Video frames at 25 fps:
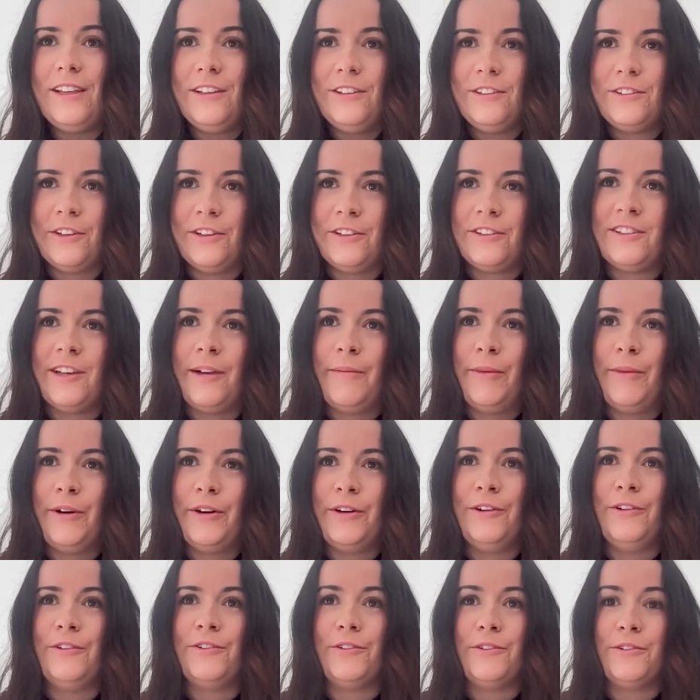So
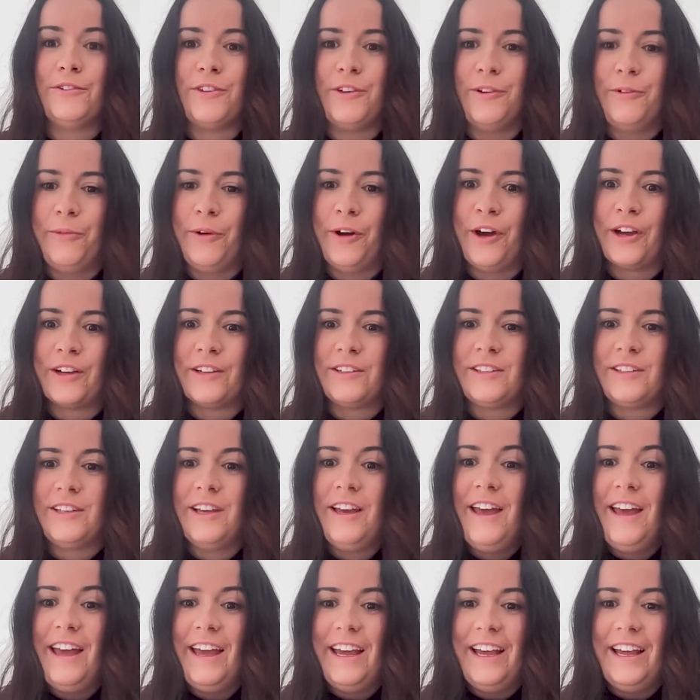someone who's also worked
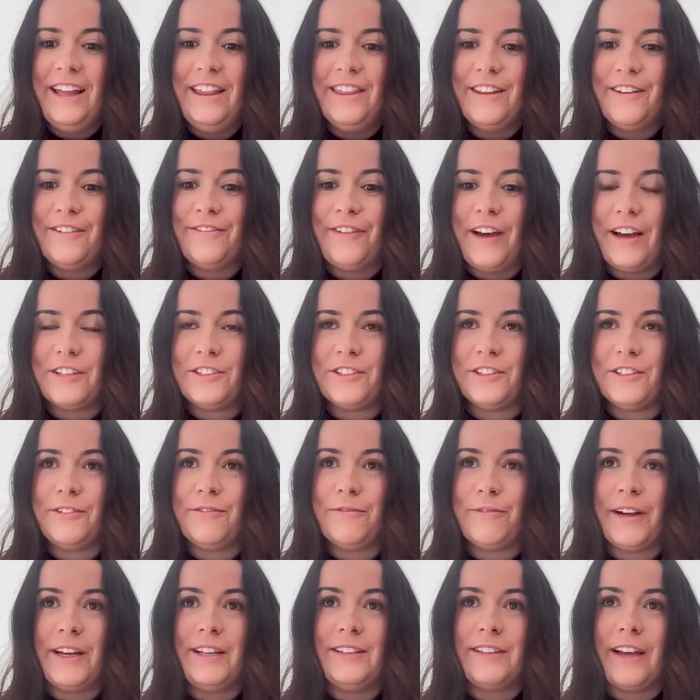in the fashion
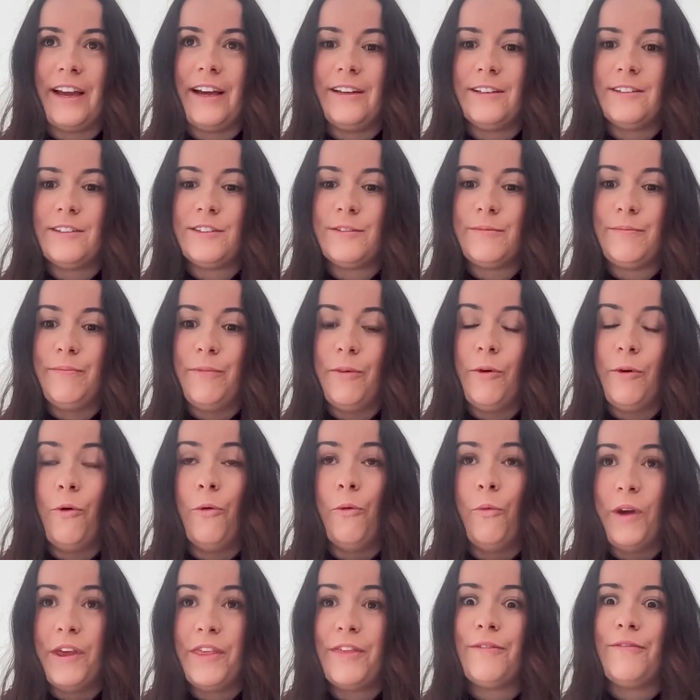retail
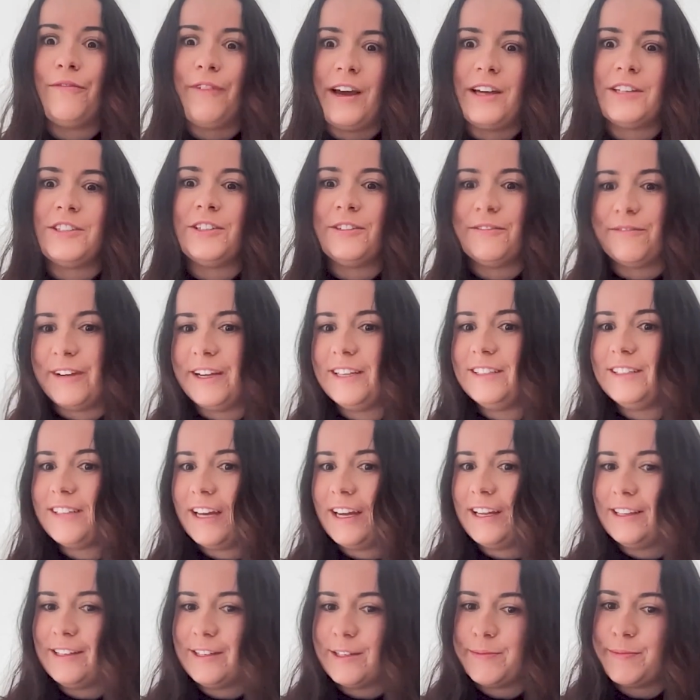or with fashion
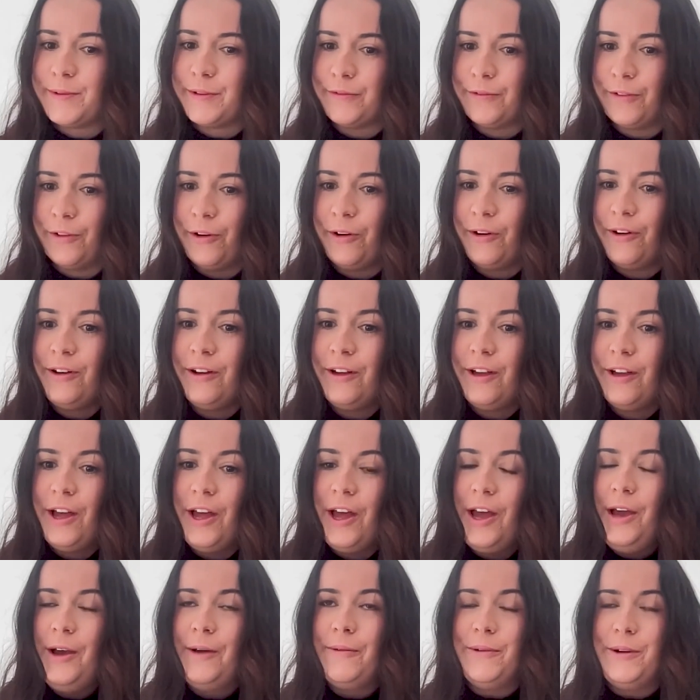retailers before
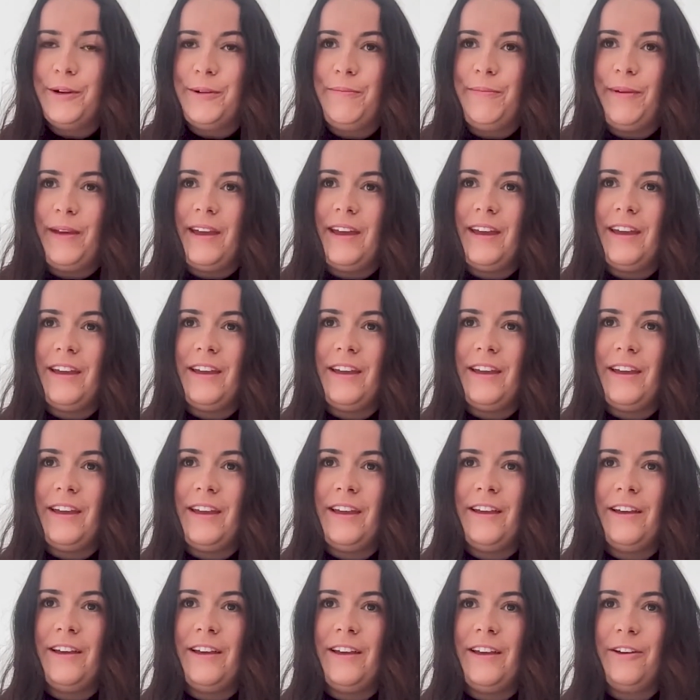would be
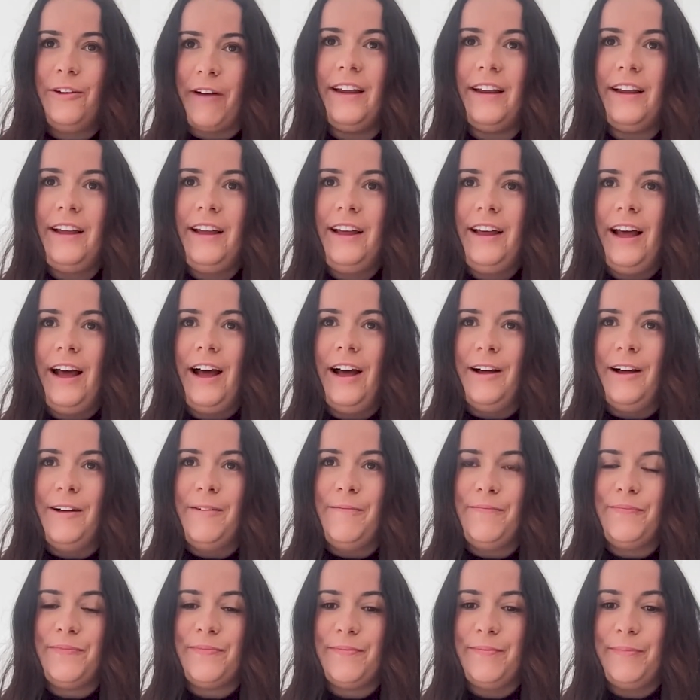great.
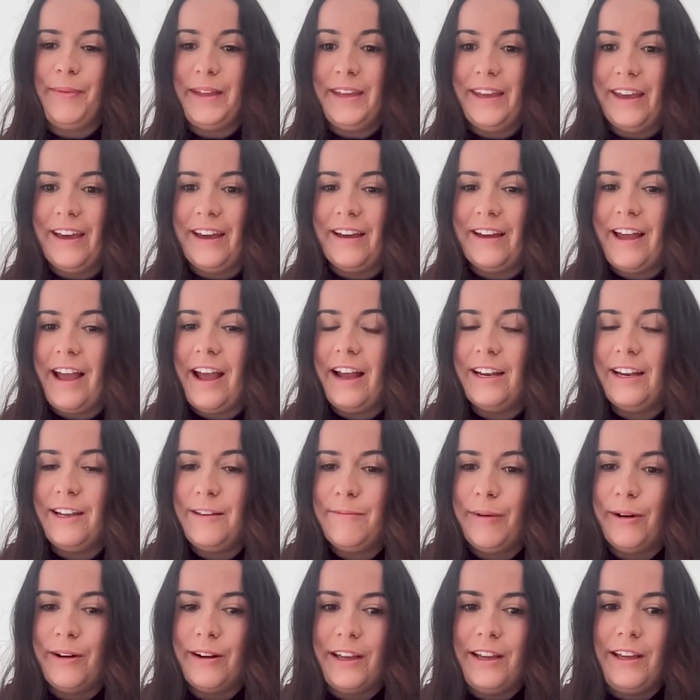But yeah,
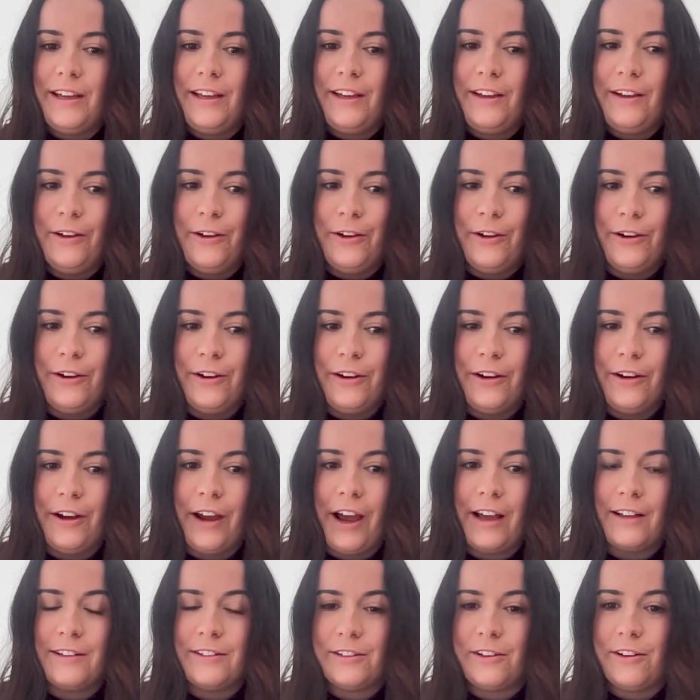anybody who
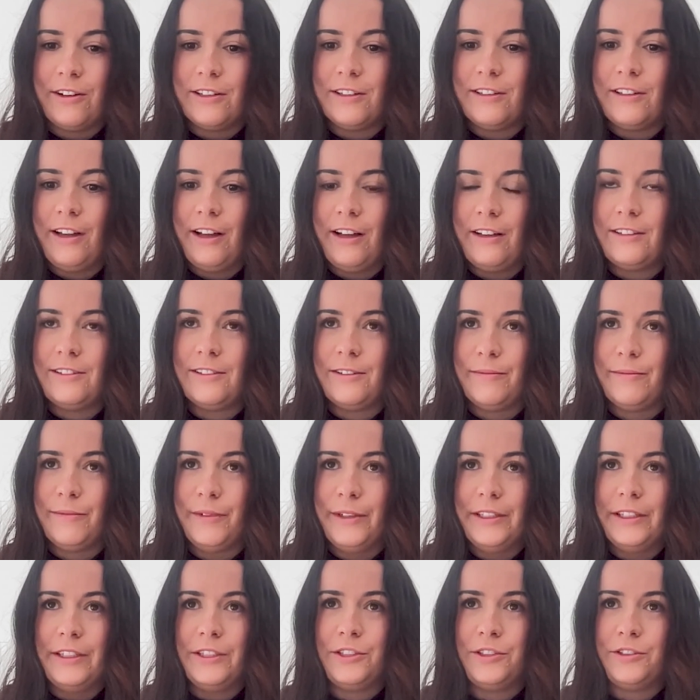has got some
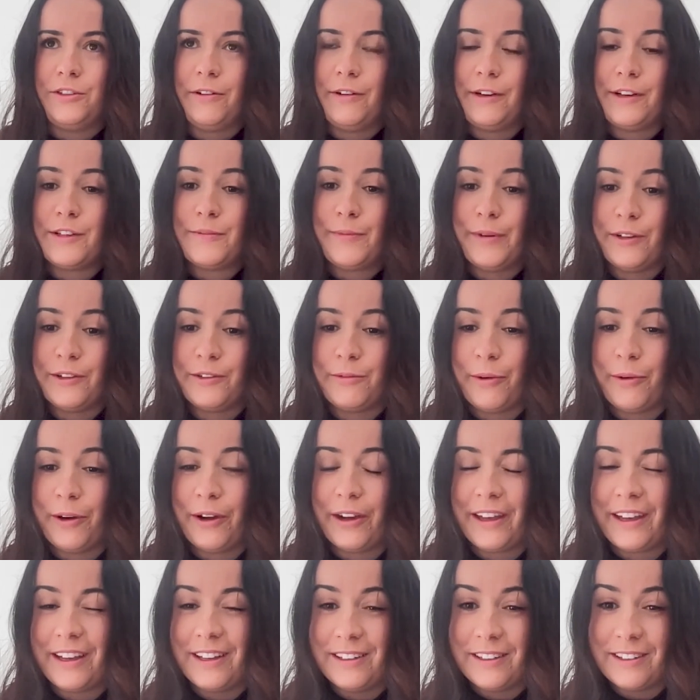really strong experience
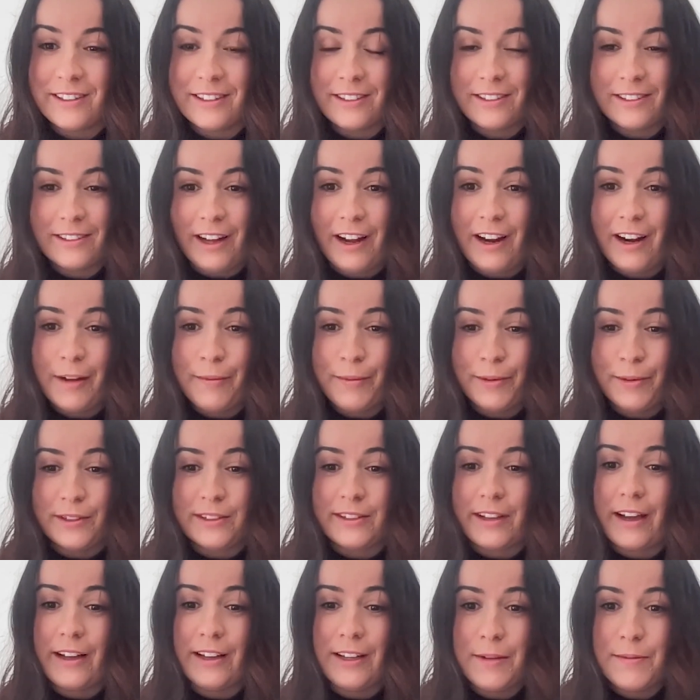working in the startup or
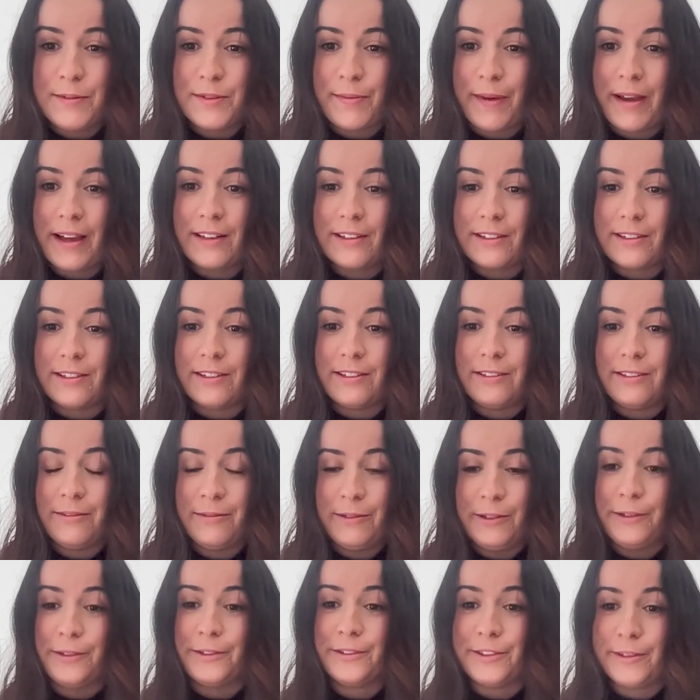scale-up space
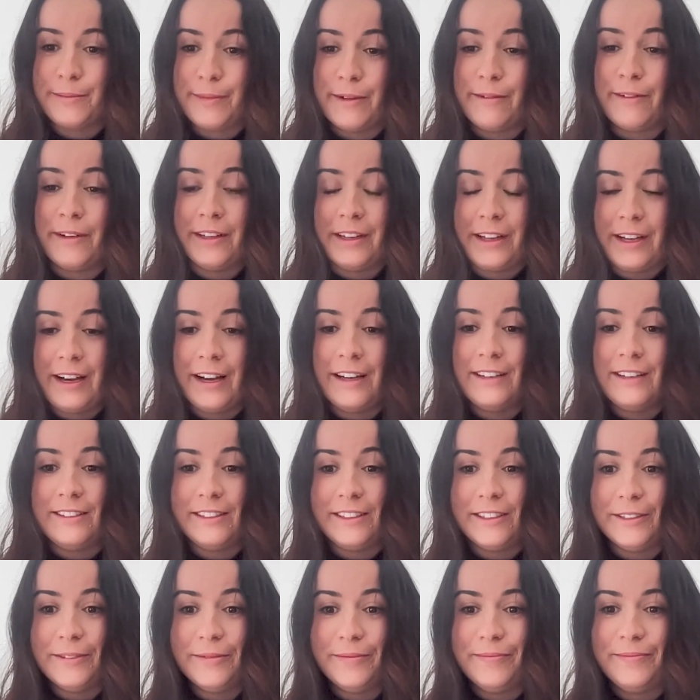would also be really
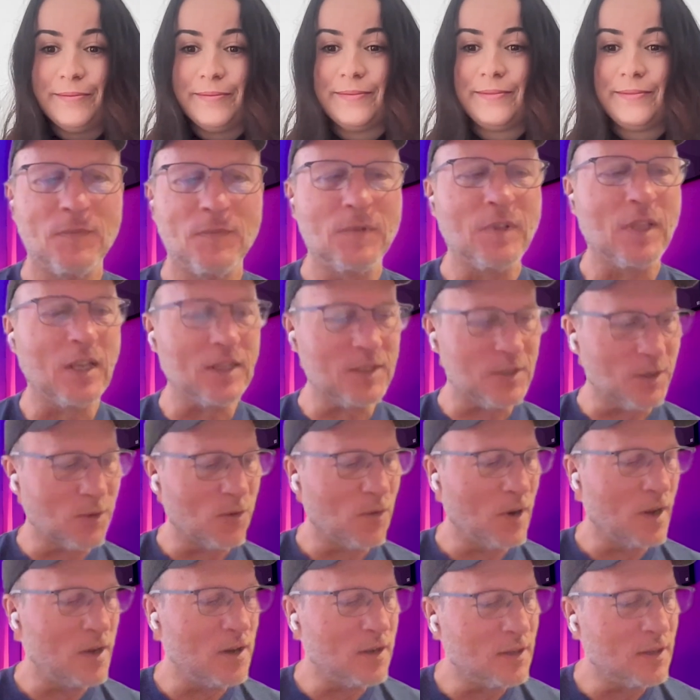ideal. That's a
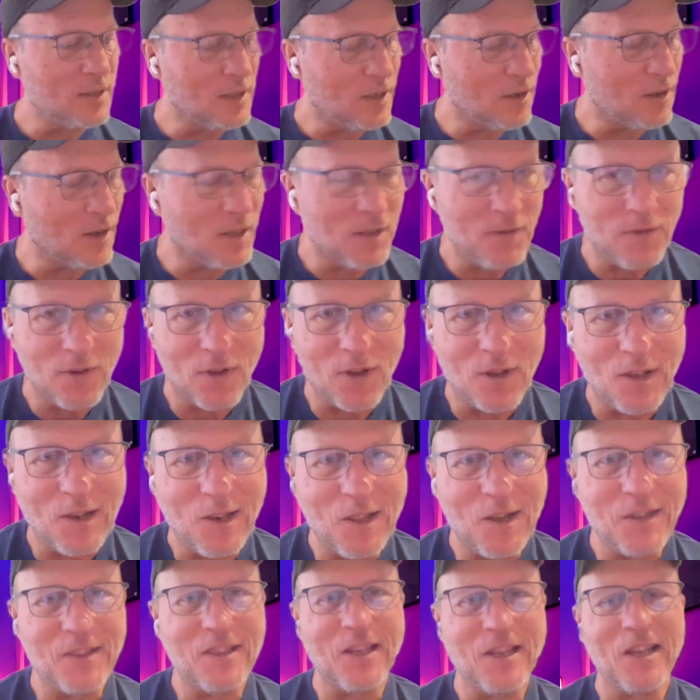great idea, Olivia. I
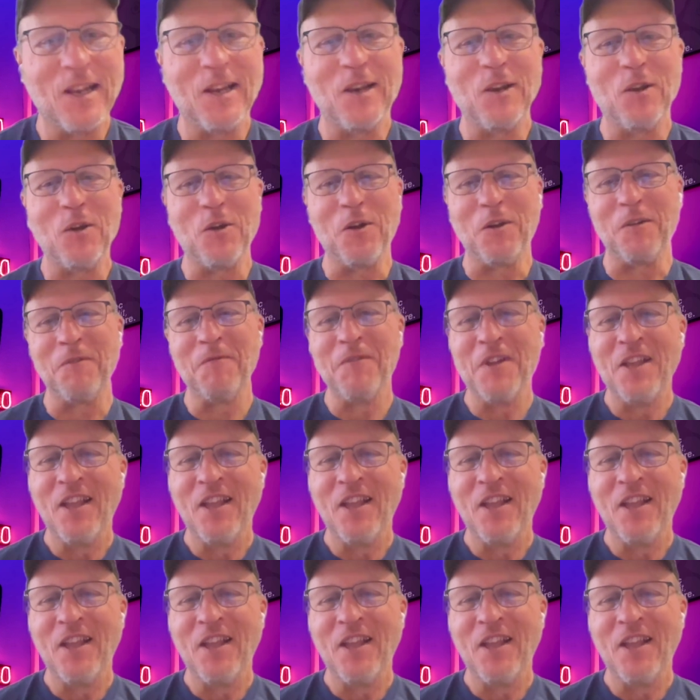like that a lot.